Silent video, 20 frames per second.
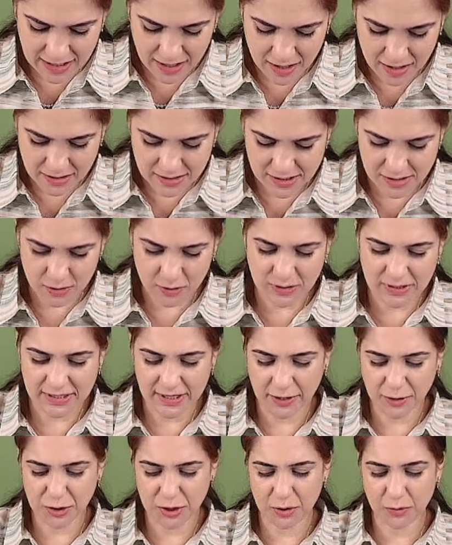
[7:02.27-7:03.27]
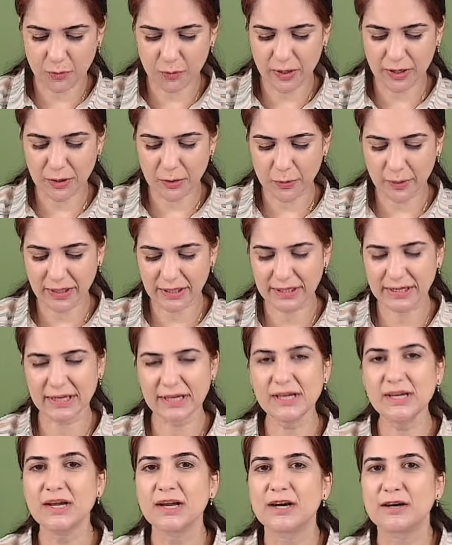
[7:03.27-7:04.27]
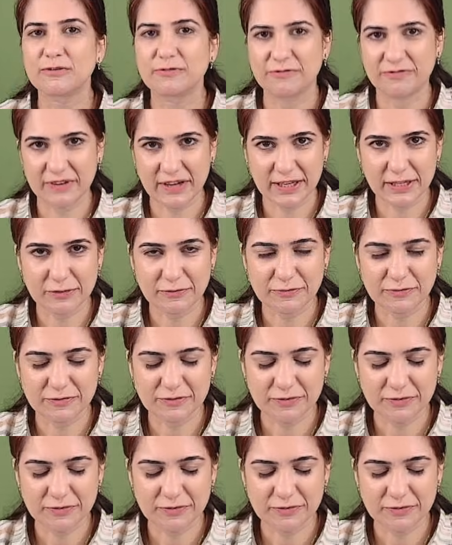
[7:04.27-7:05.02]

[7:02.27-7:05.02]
asked on section 125.